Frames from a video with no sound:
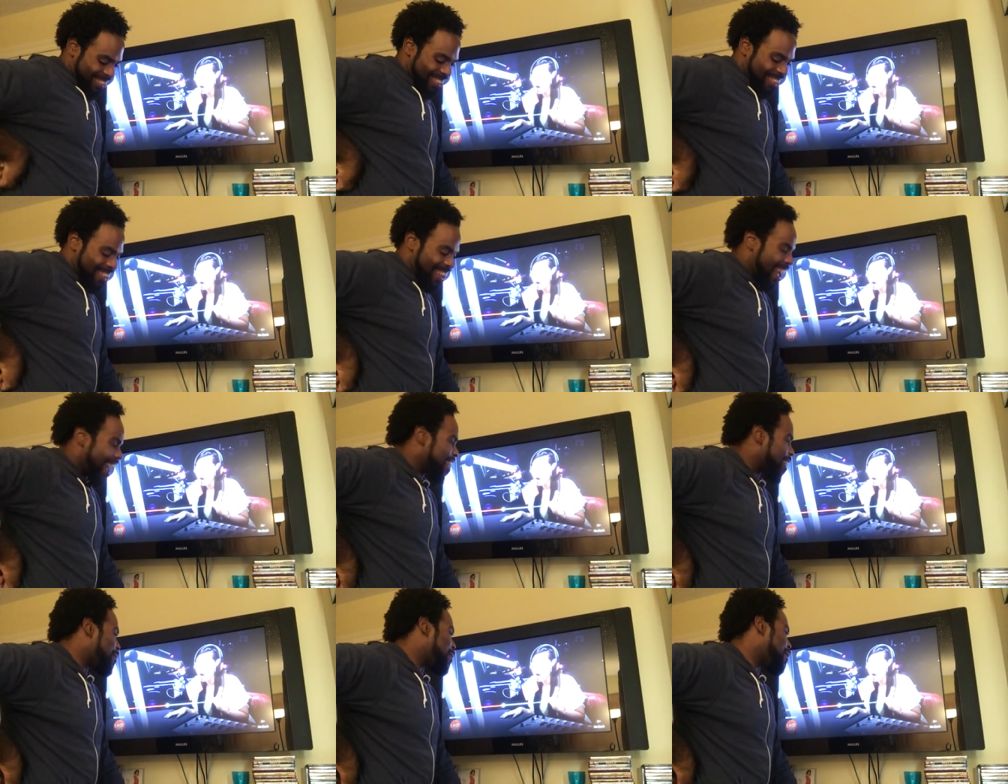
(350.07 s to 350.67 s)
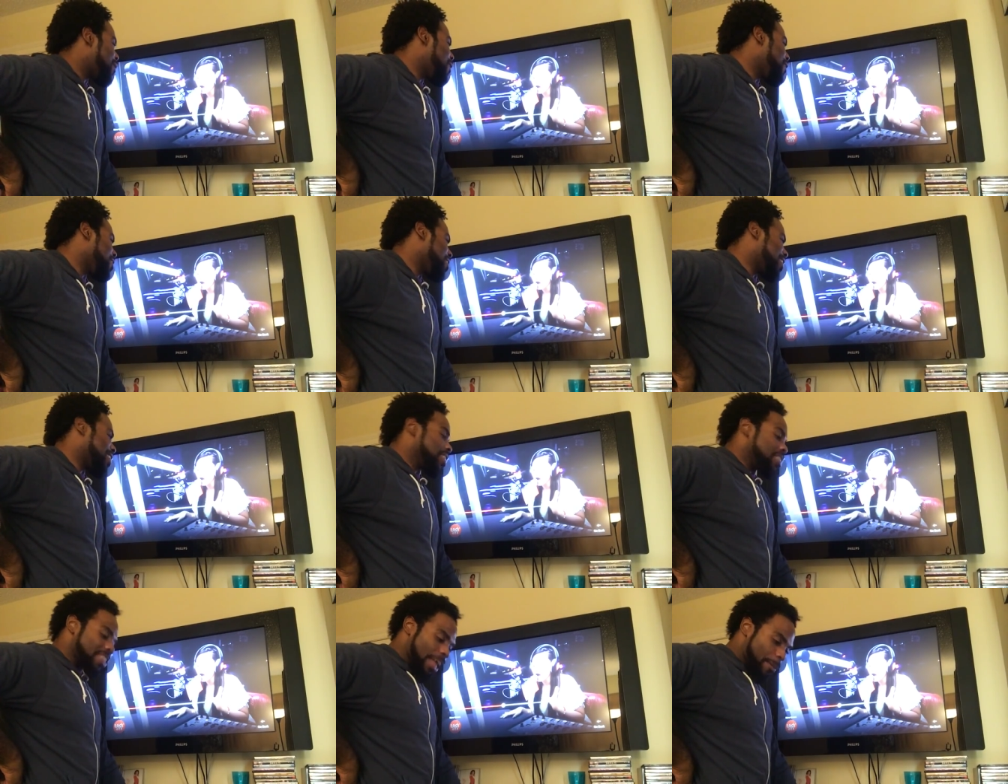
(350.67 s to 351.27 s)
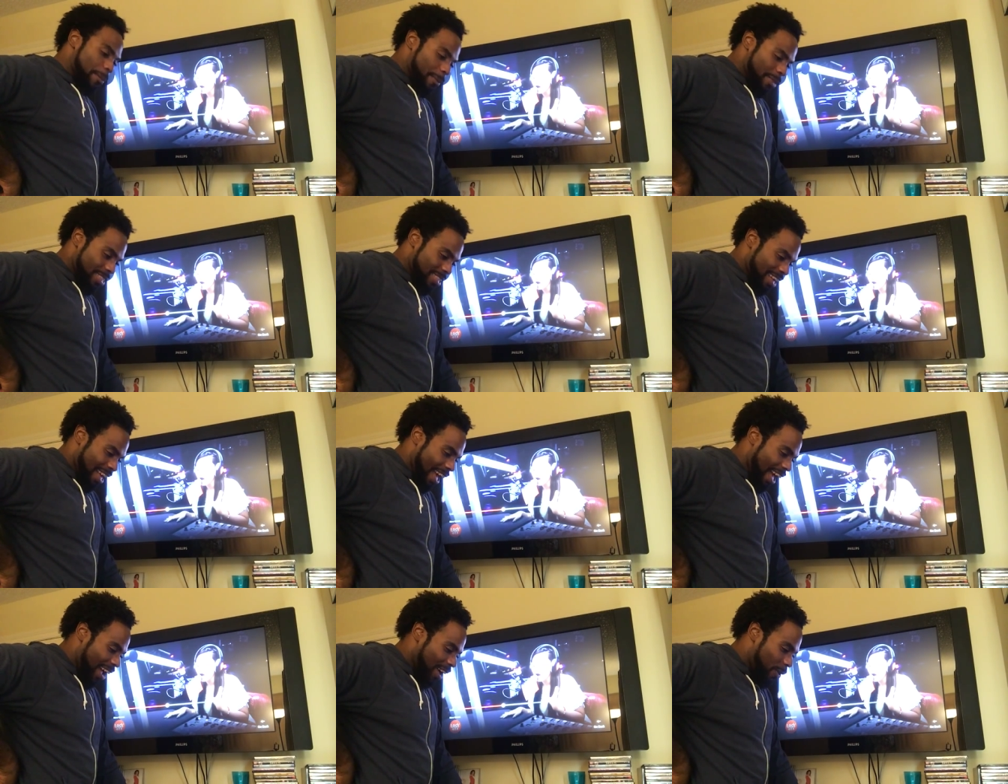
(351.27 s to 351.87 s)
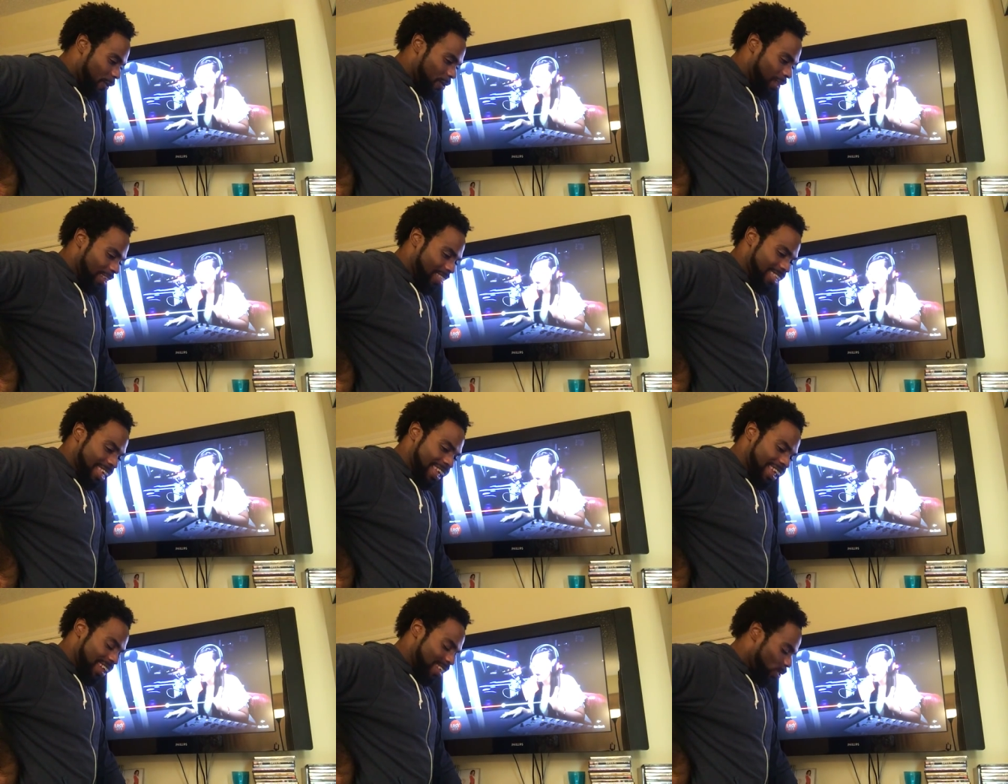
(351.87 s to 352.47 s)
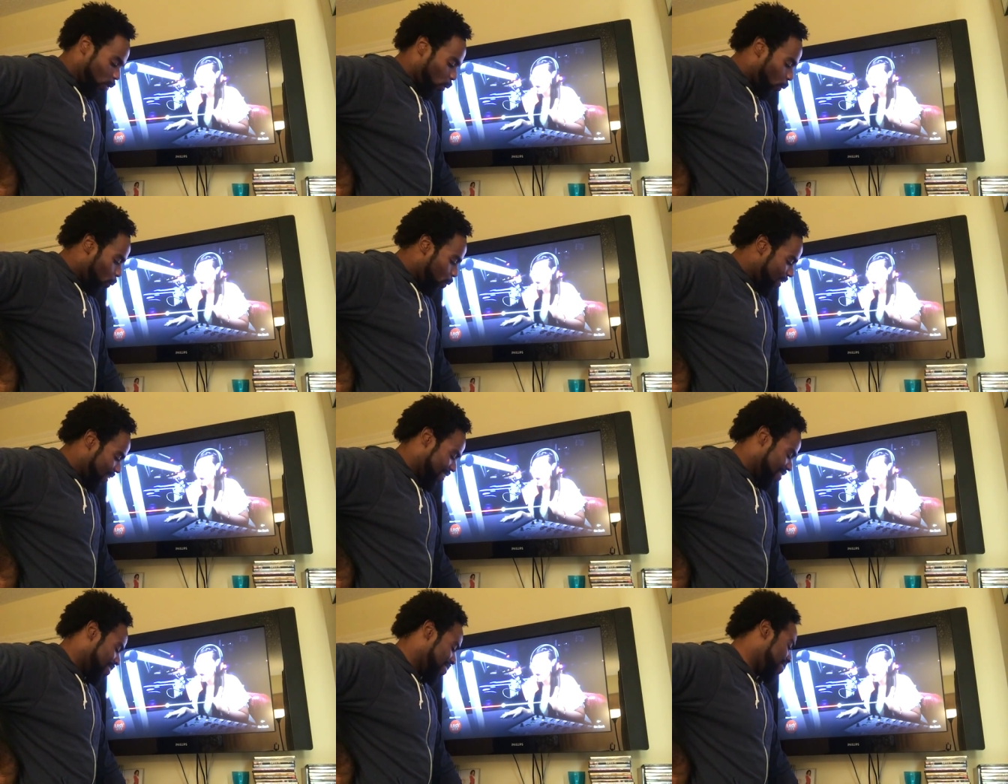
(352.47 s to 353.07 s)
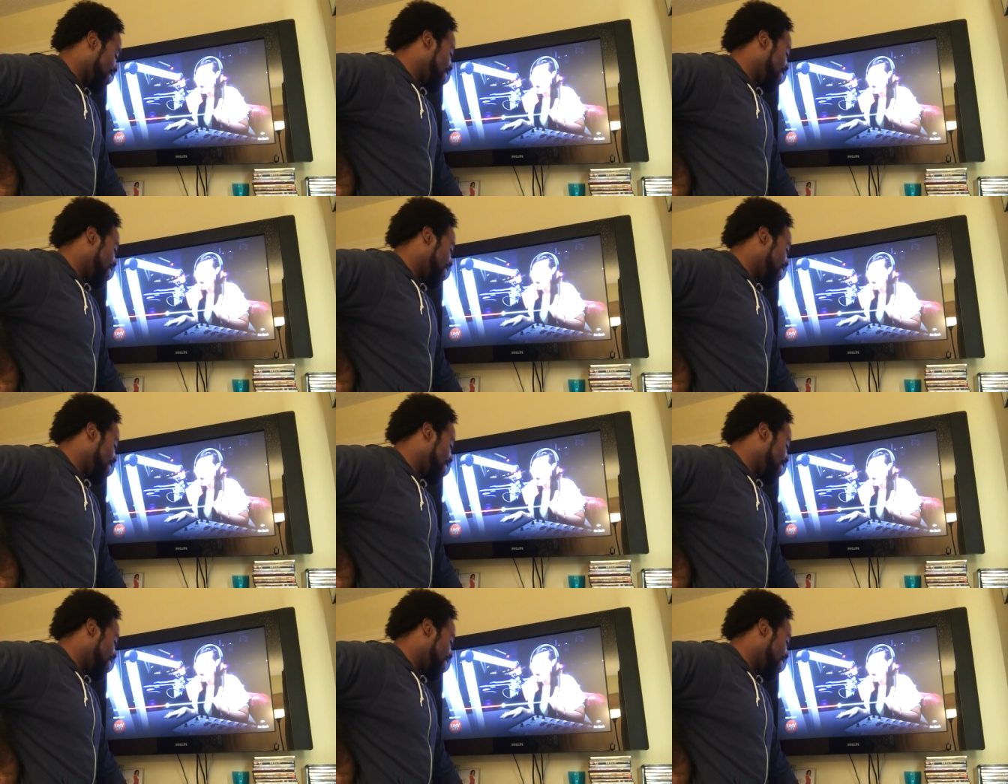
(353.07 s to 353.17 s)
Yo, I had to pause this segment, Scott. I can only take in so much.